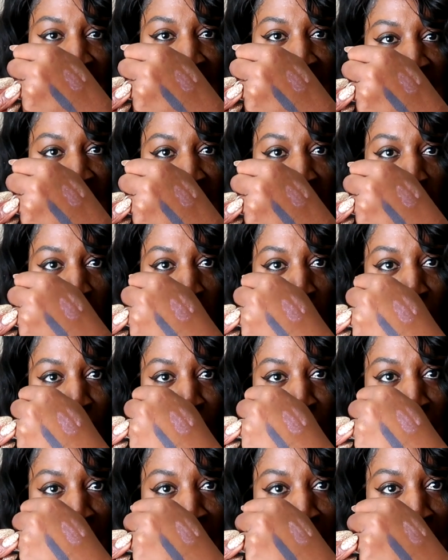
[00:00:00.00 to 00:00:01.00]
It's called
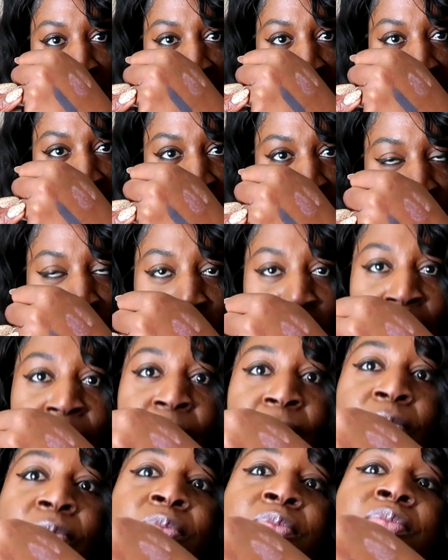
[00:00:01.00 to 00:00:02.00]
Gray Matter.
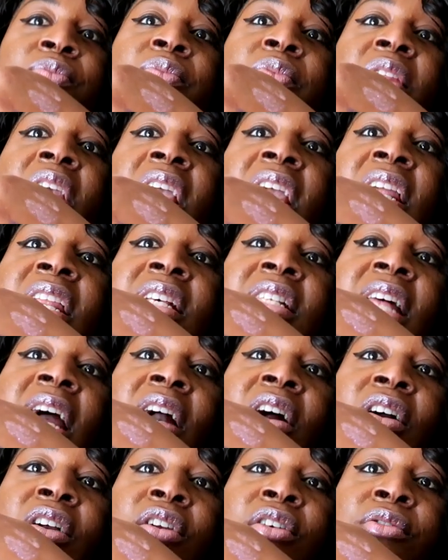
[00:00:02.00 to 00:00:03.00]
And it's
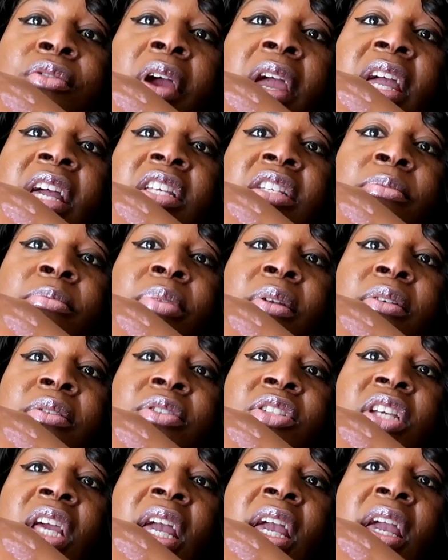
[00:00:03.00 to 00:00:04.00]
like a grayish
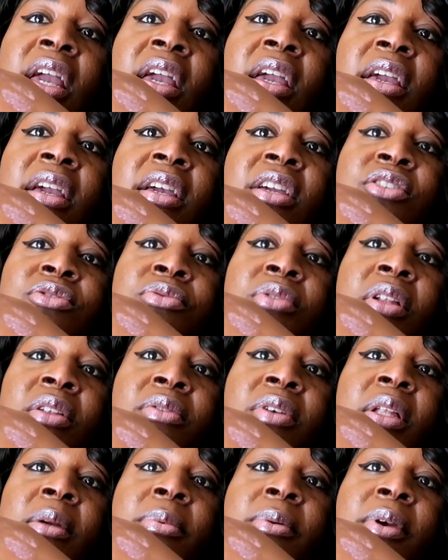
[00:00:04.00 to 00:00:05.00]
blue shade. It's
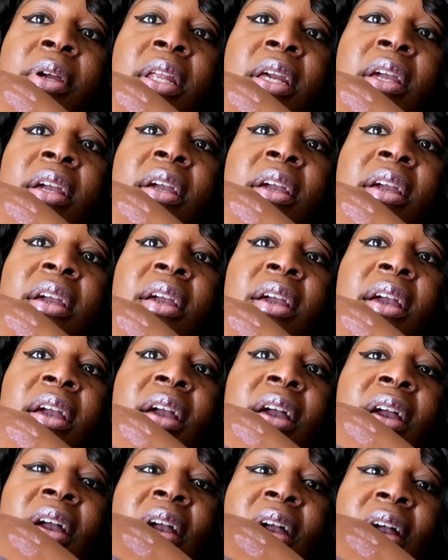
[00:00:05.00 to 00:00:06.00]
really, really pretty.
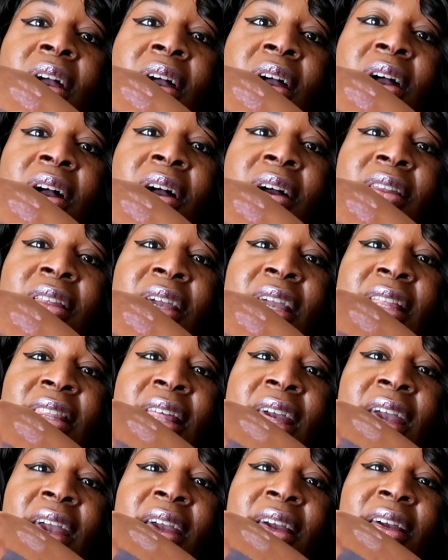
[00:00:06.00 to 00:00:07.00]
Look at
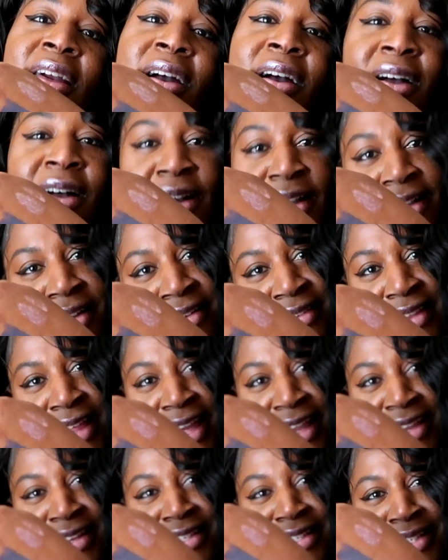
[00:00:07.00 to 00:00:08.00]
that. Oh,
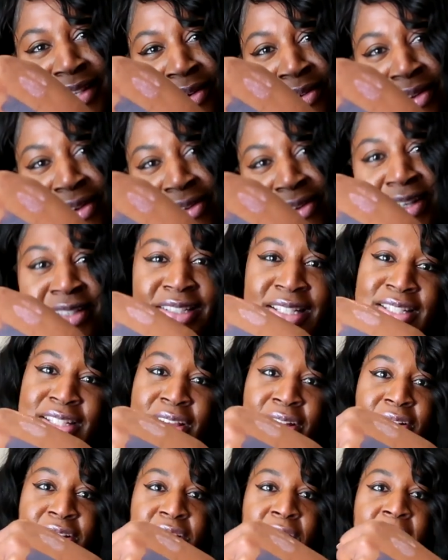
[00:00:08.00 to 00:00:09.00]
that is so gorgeous
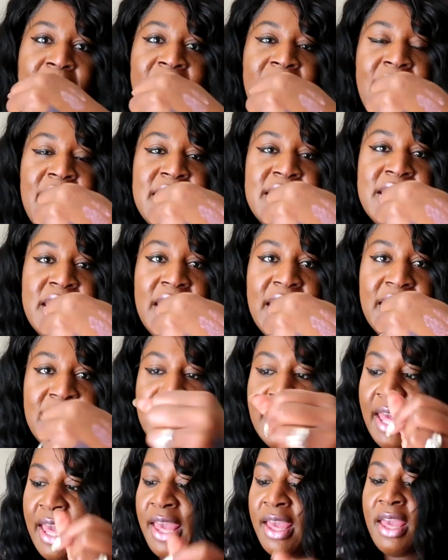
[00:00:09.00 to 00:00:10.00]
y'all so i had to
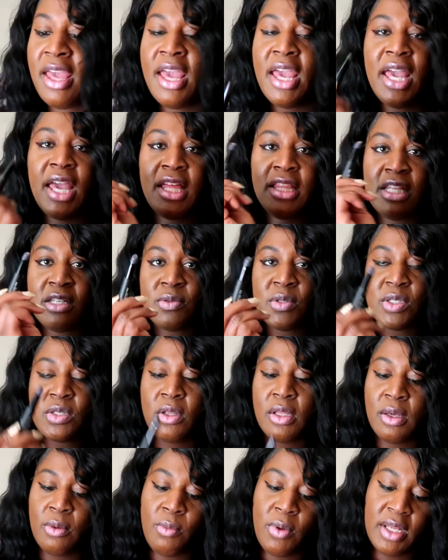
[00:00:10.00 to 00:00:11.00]
get that and this was
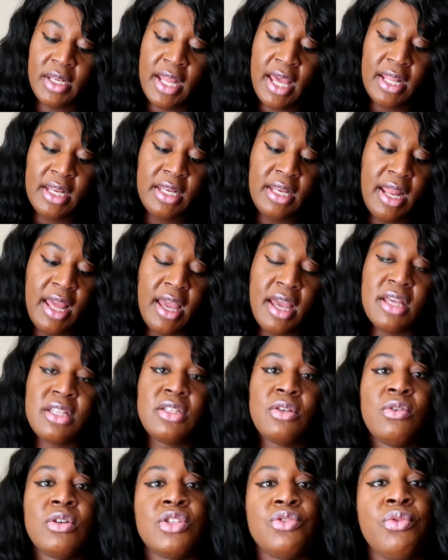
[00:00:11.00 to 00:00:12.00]
only 1.99
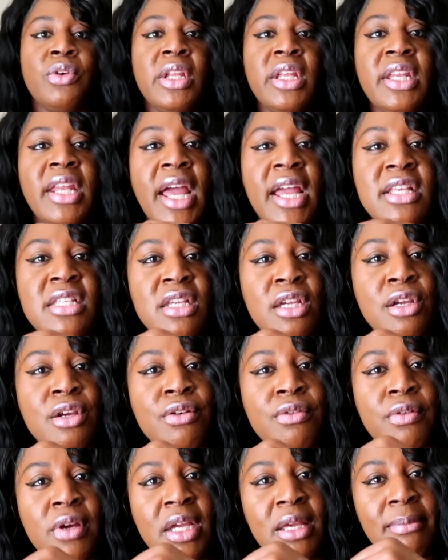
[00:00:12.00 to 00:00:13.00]
so it's really nice and
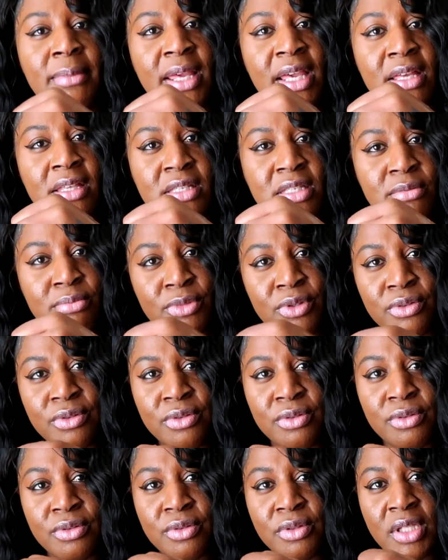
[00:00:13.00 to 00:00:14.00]
creamy and
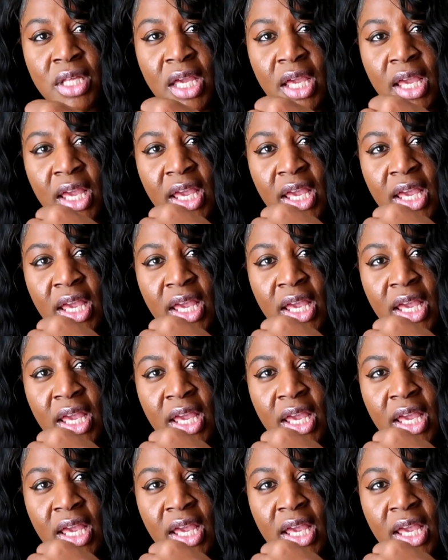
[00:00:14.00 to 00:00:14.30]
smooth